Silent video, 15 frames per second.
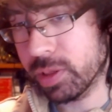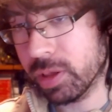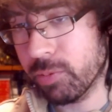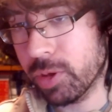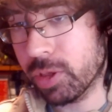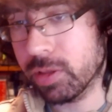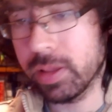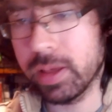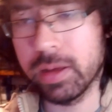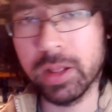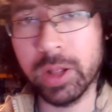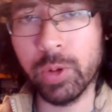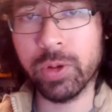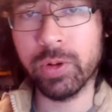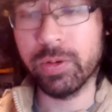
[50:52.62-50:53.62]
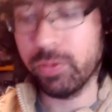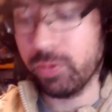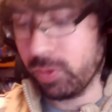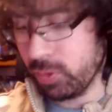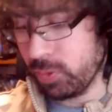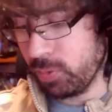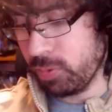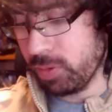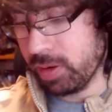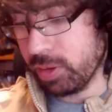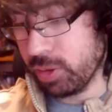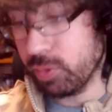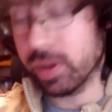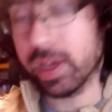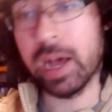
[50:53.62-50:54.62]
was originally closer to, to
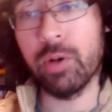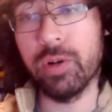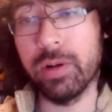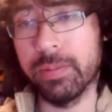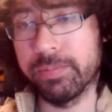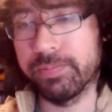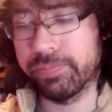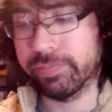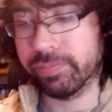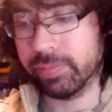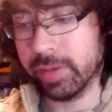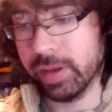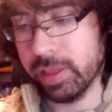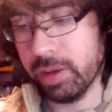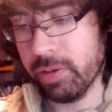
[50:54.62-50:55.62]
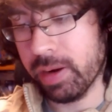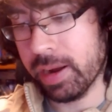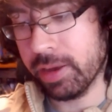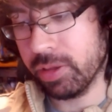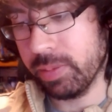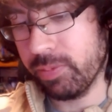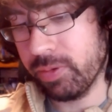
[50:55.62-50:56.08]
uh, Zukawa, they were actually